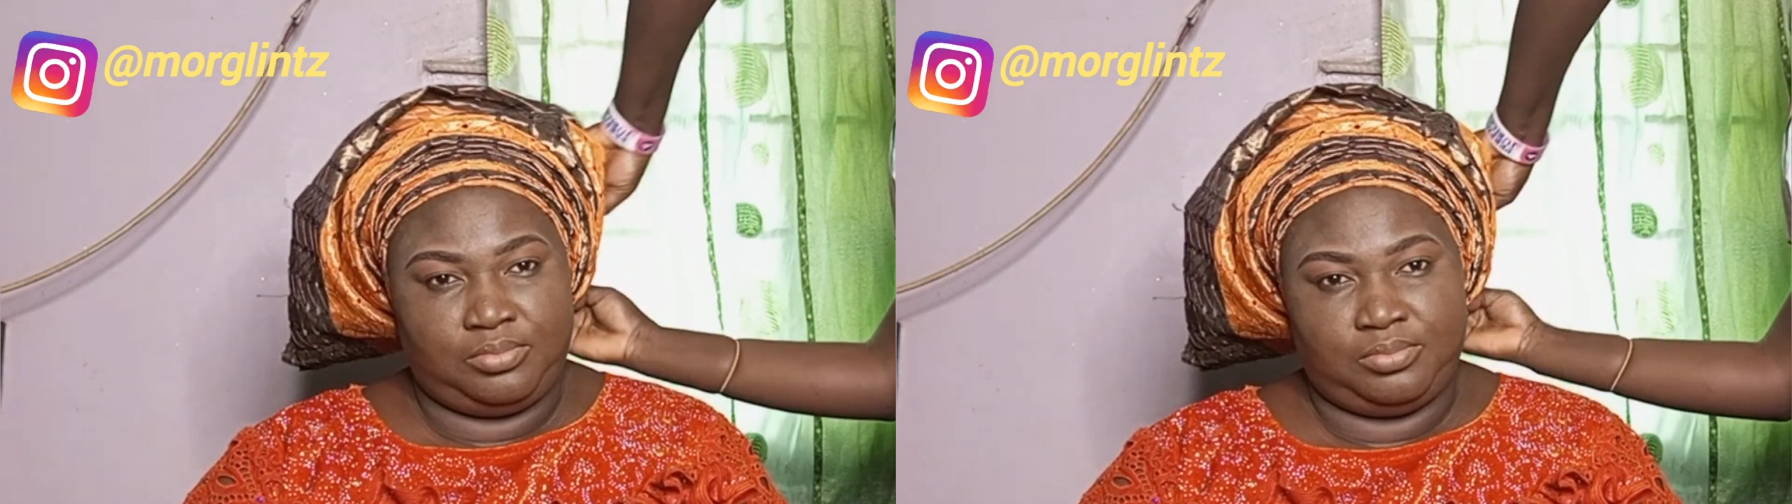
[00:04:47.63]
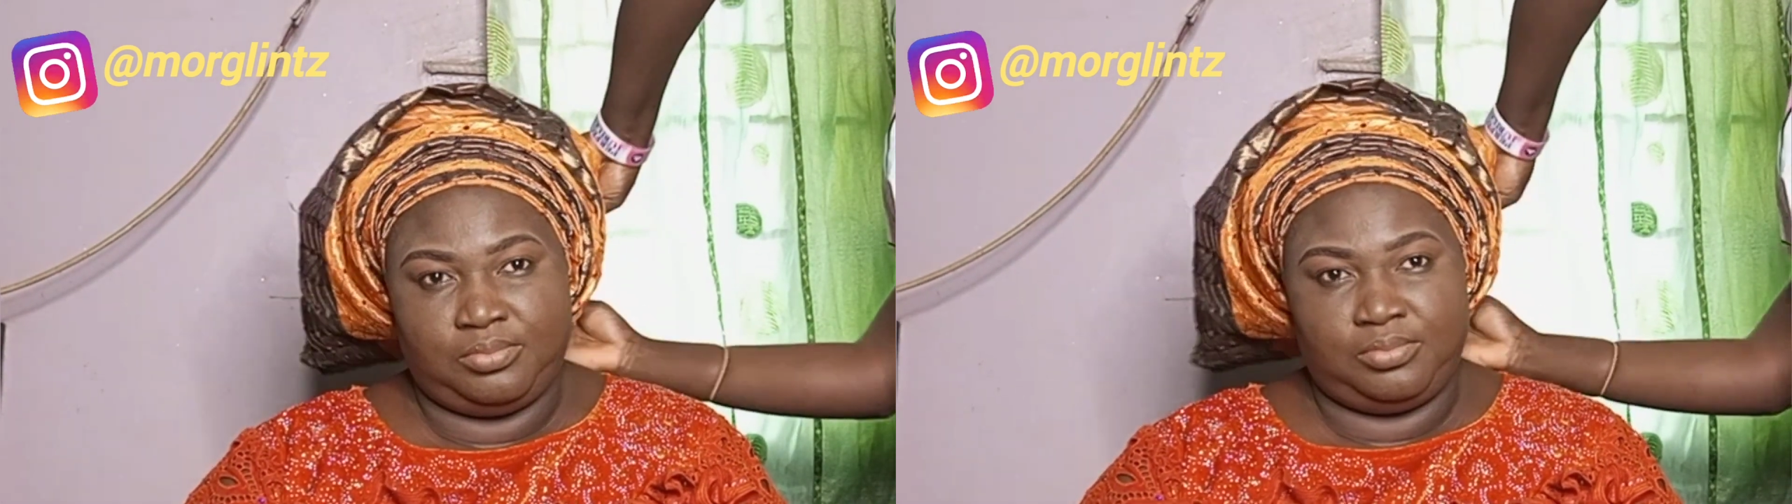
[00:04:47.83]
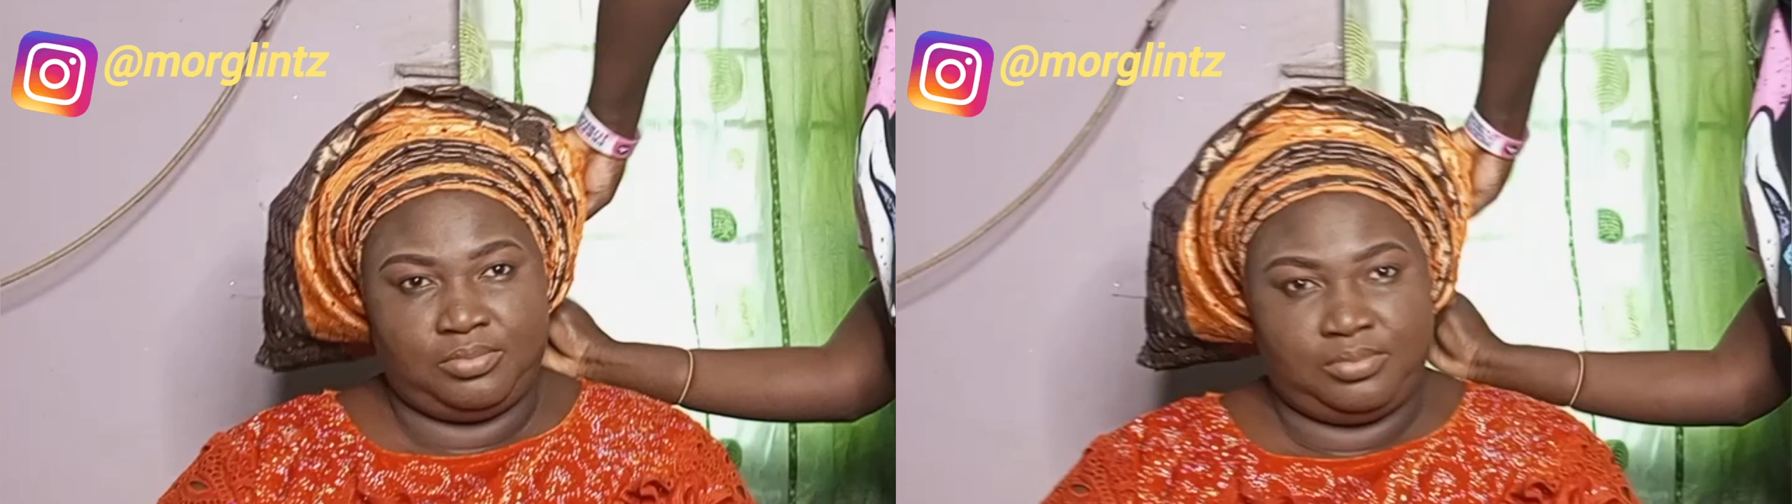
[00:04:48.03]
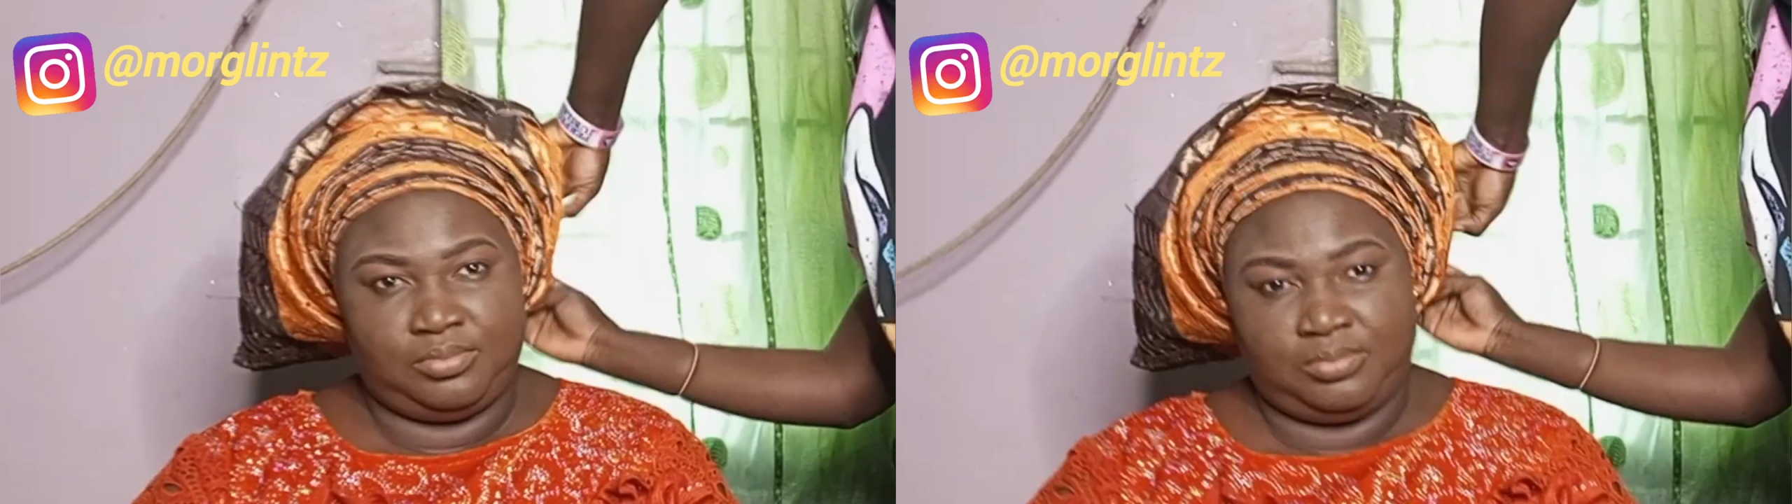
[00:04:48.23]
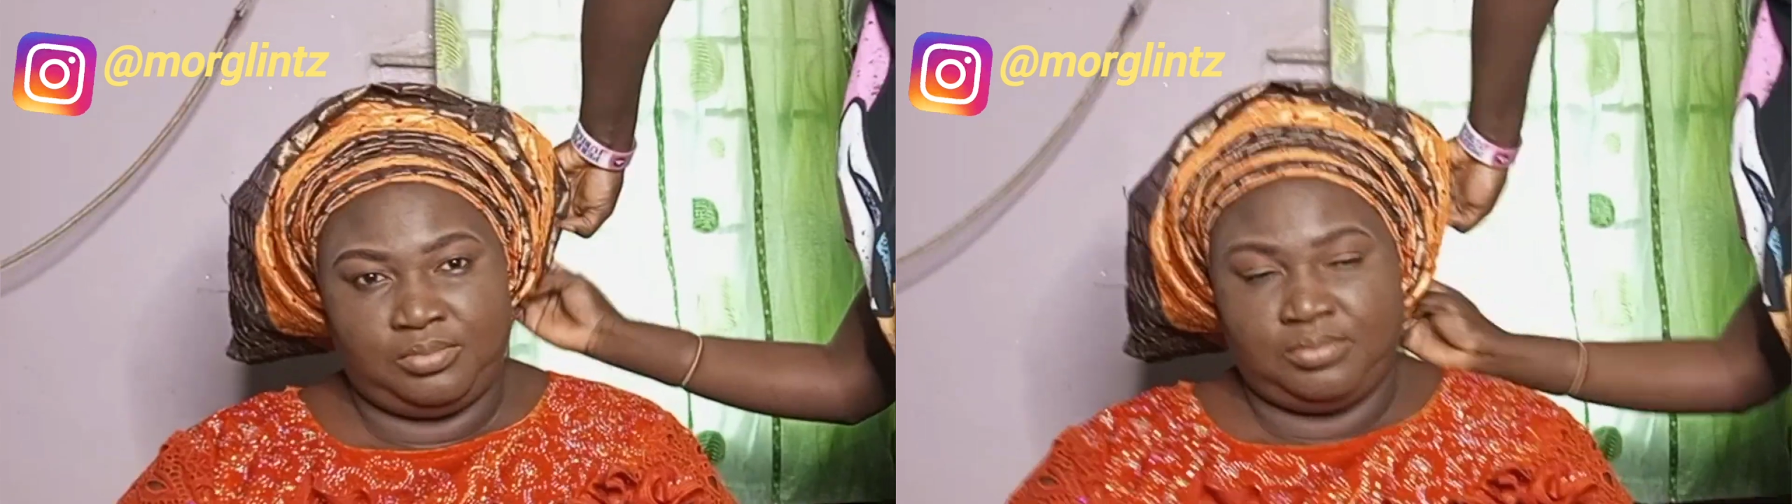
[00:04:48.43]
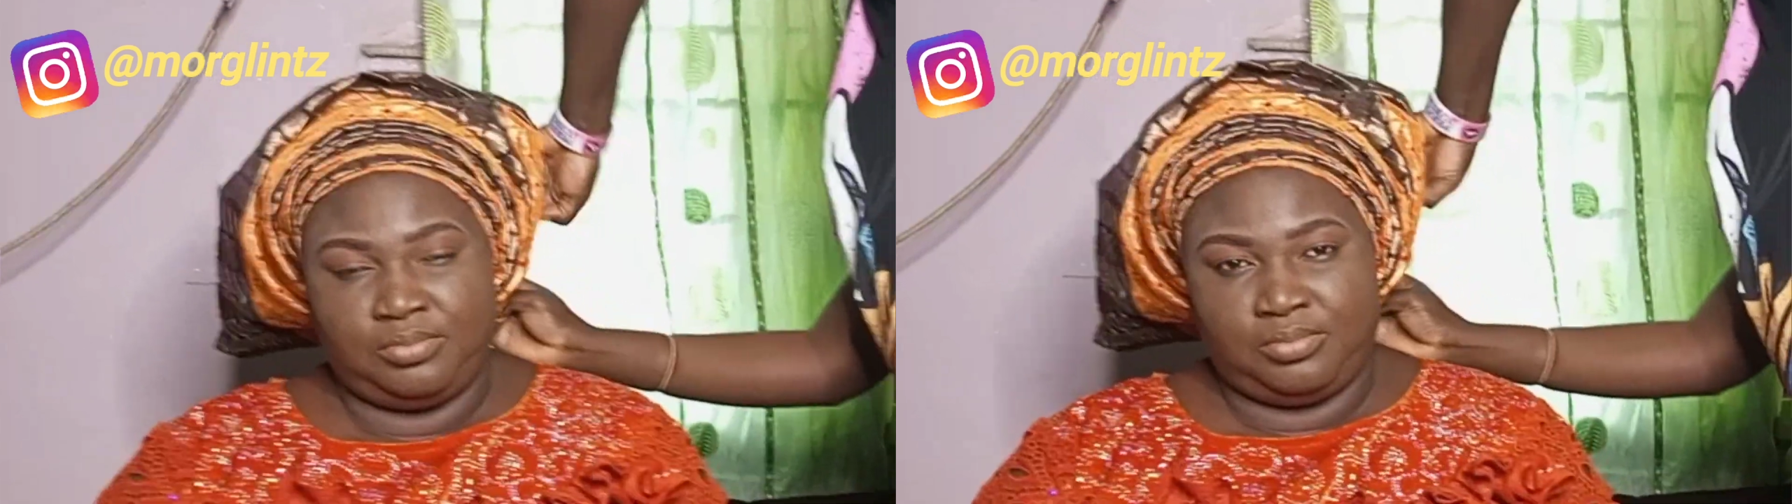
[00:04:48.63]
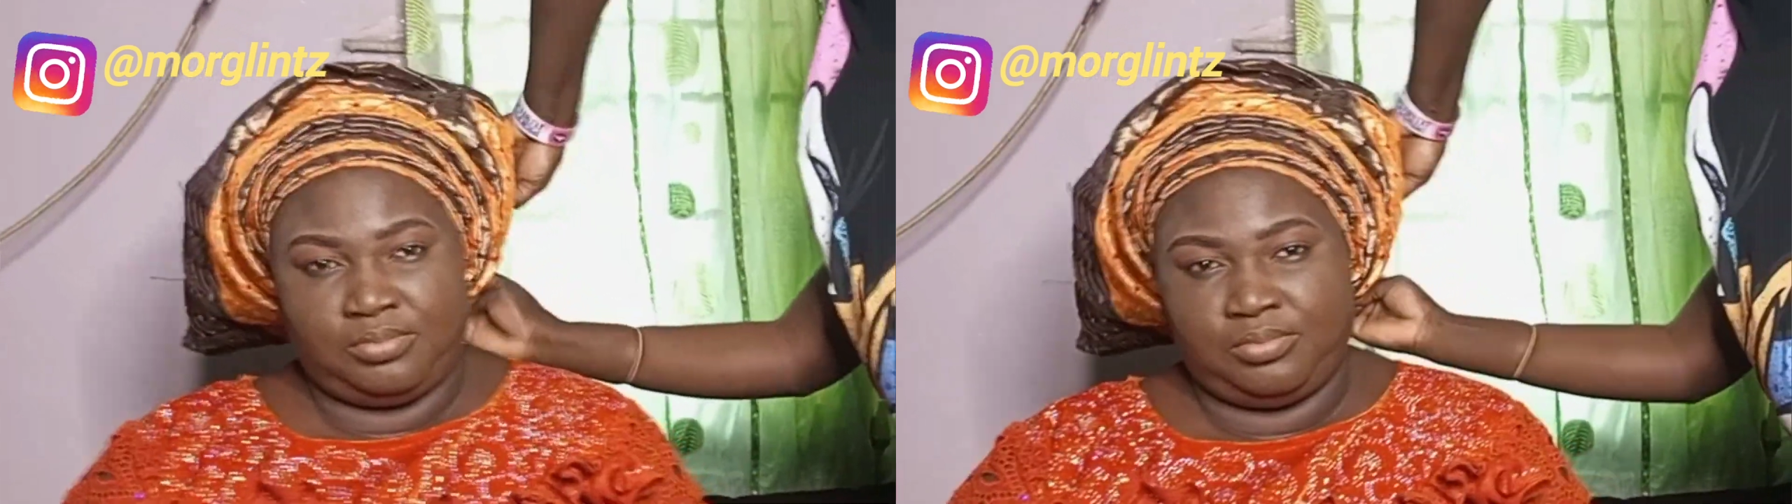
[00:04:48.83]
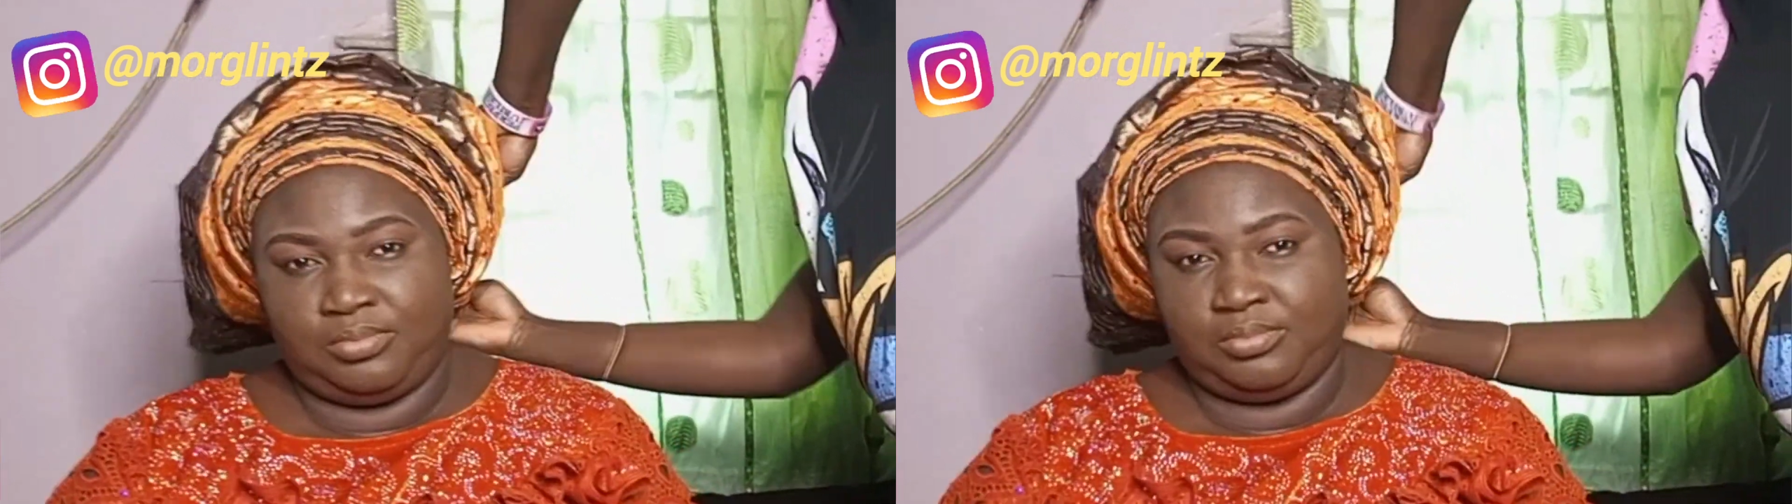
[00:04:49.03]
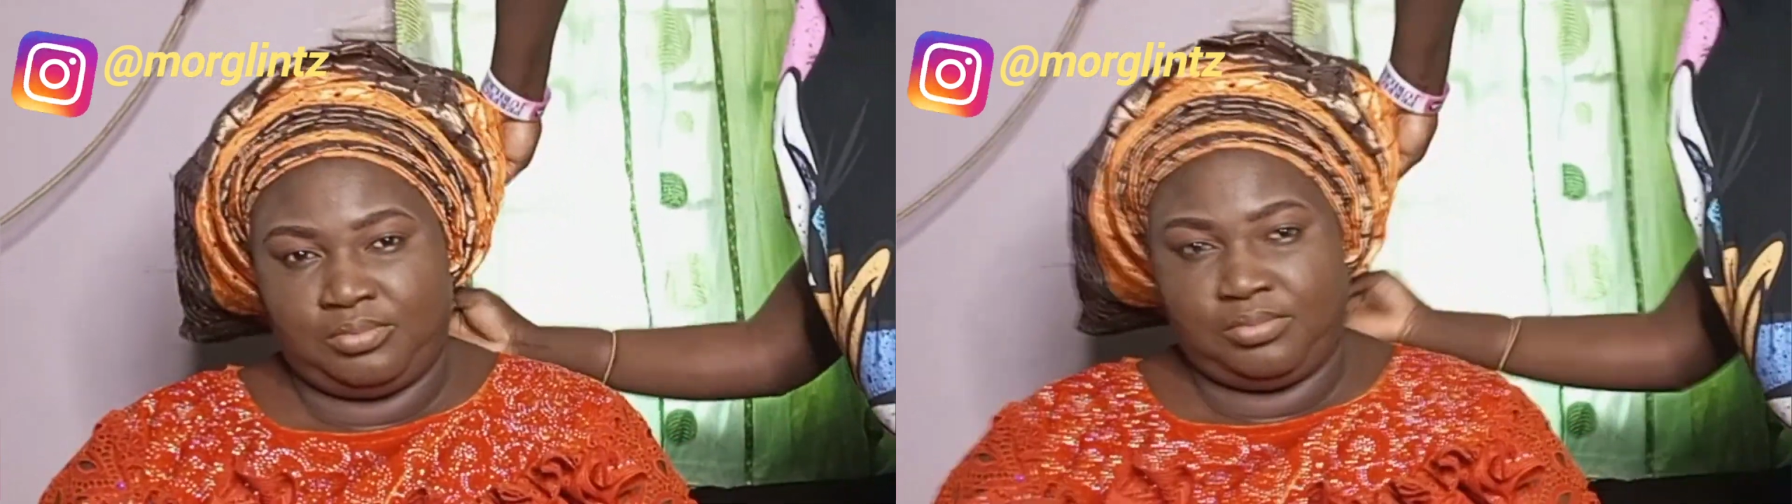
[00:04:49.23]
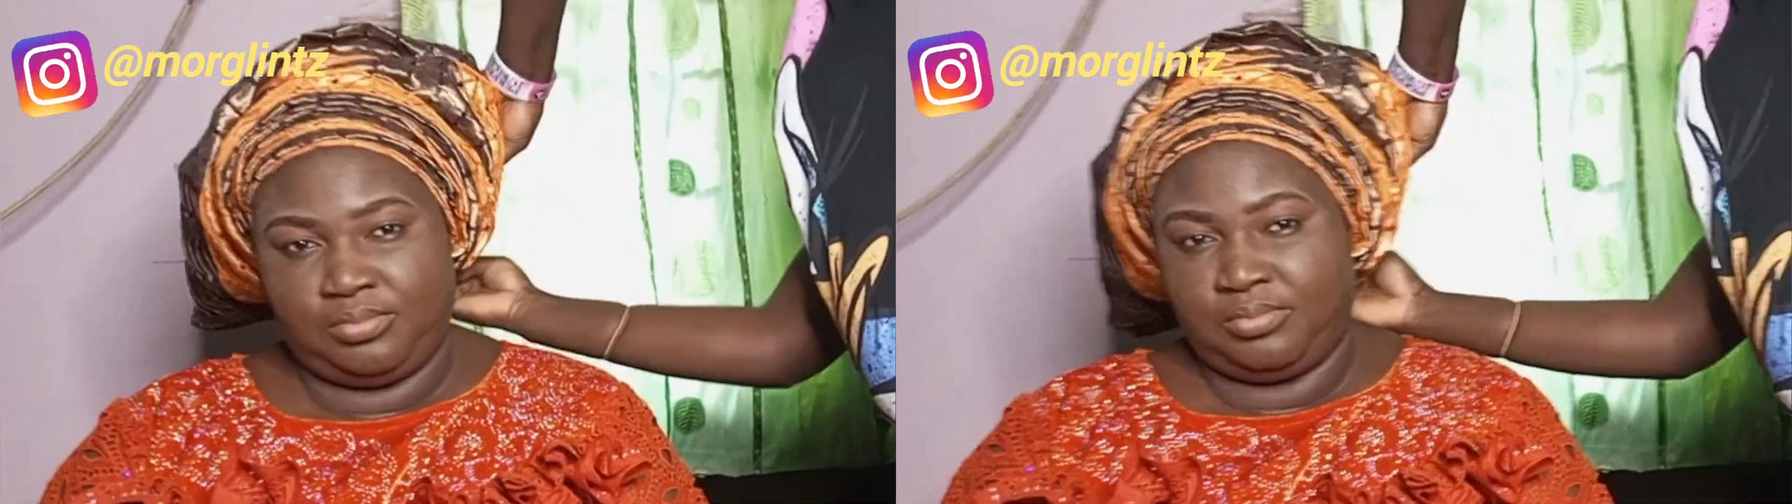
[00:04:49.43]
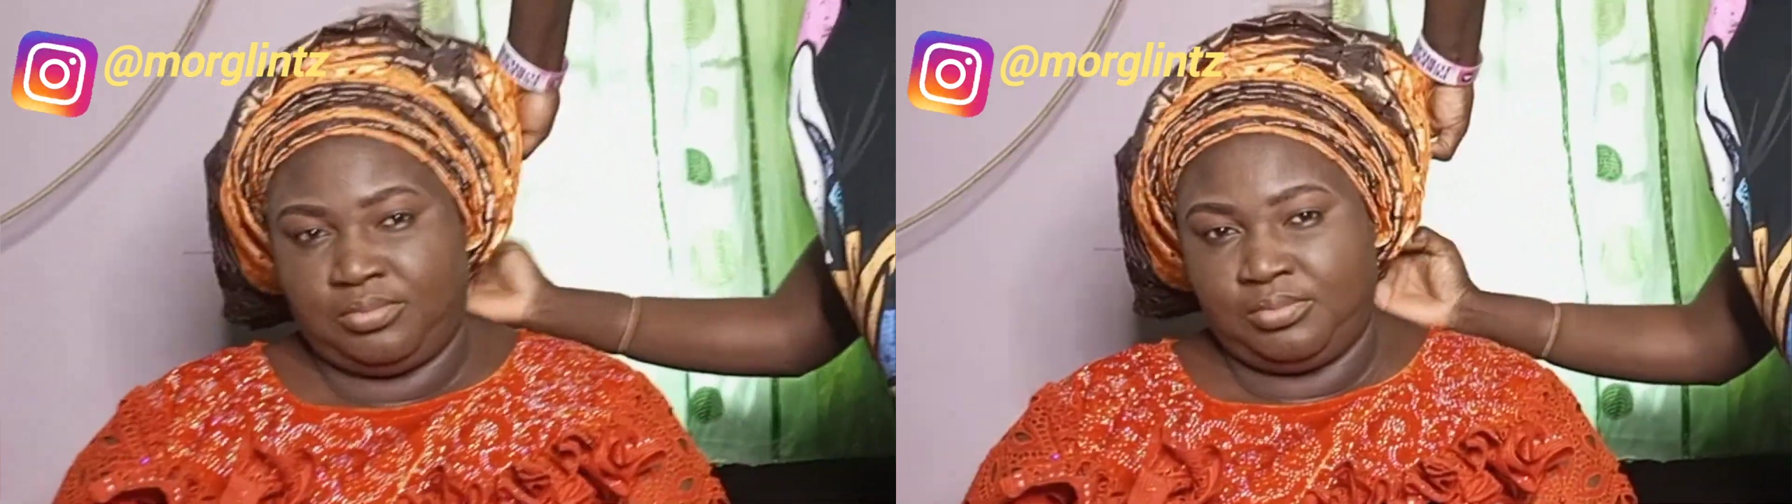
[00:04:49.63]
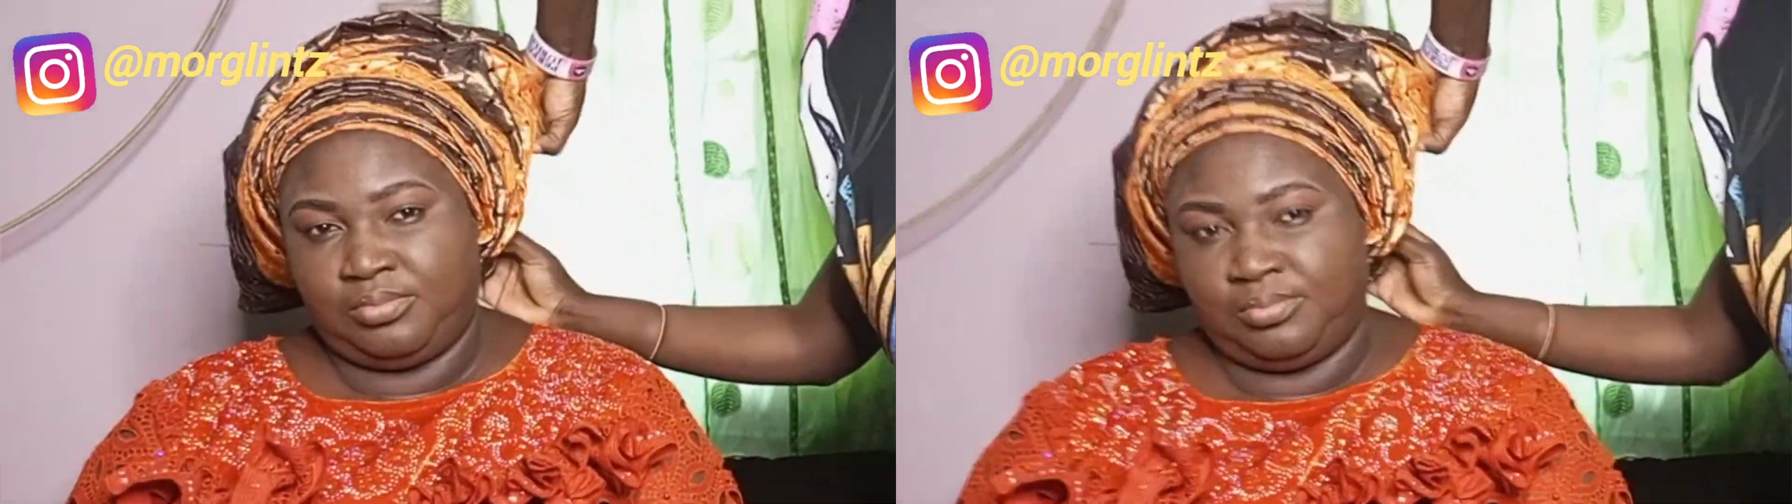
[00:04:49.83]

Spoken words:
Then I'll start forming my pleats